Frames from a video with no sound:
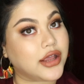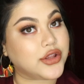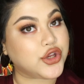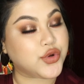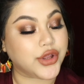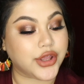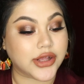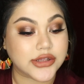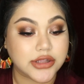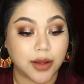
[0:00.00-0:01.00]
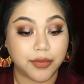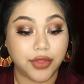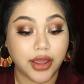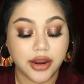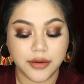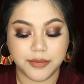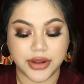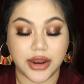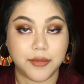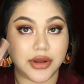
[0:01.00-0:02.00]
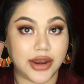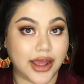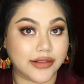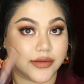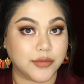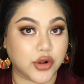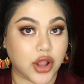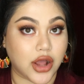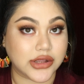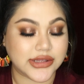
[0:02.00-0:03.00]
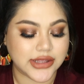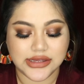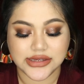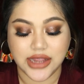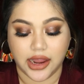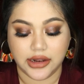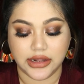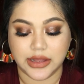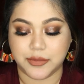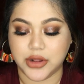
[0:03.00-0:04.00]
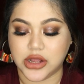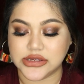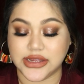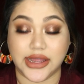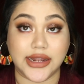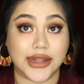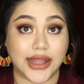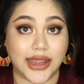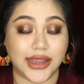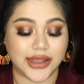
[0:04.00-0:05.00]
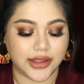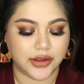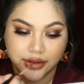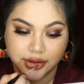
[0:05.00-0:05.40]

As usual, you can stop there, but I'm gonna add some gloss. This is Kylie lip gloss in Like.